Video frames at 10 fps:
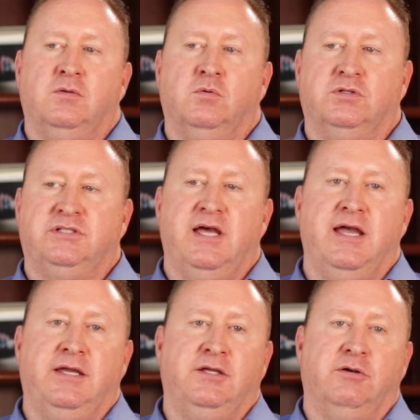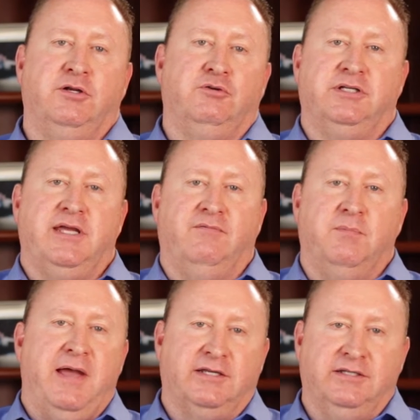will say your injuries came
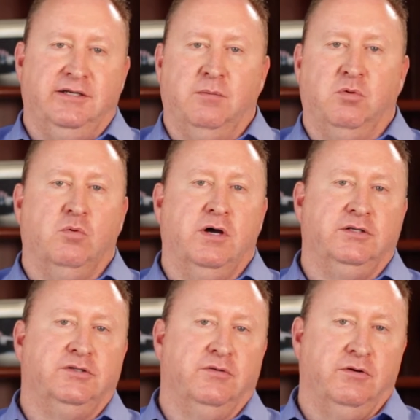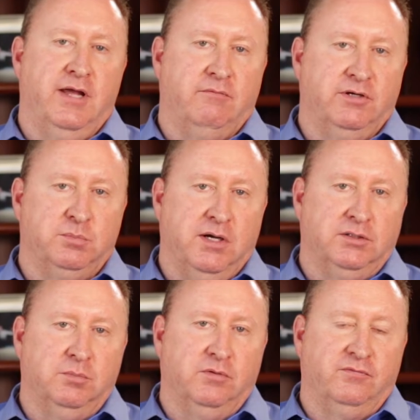from accident number one, so they're not
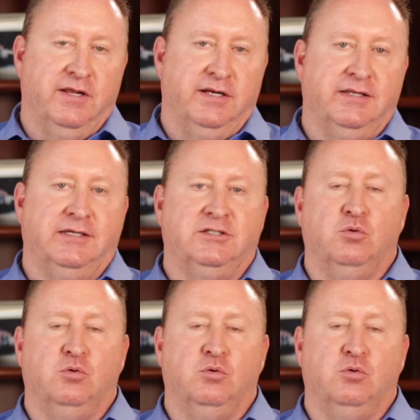responsible for anything.